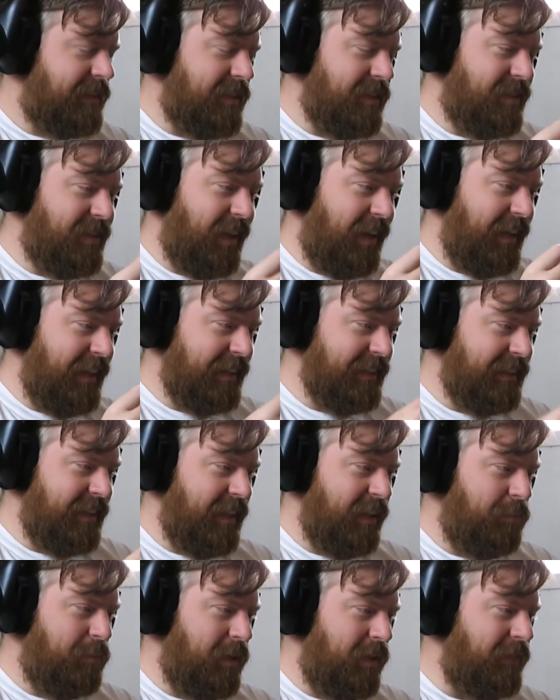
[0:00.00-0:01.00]
The tiniest
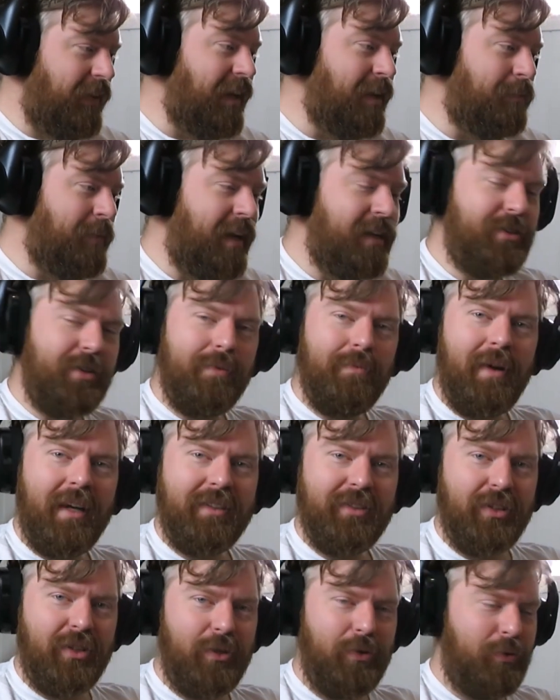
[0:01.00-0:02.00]
little bit of animation
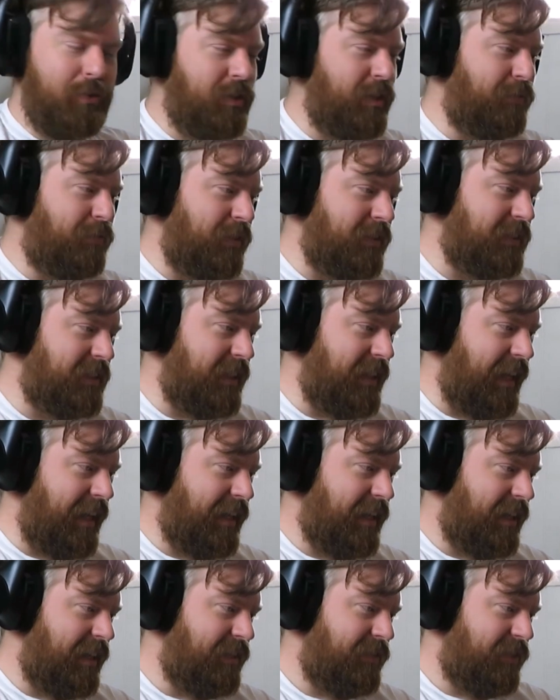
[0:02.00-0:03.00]
makes a huge difference in that
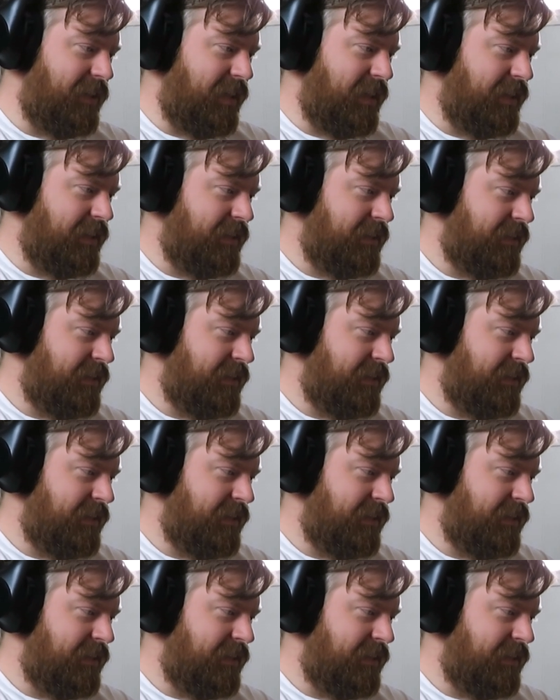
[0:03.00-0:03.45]
kind of thing.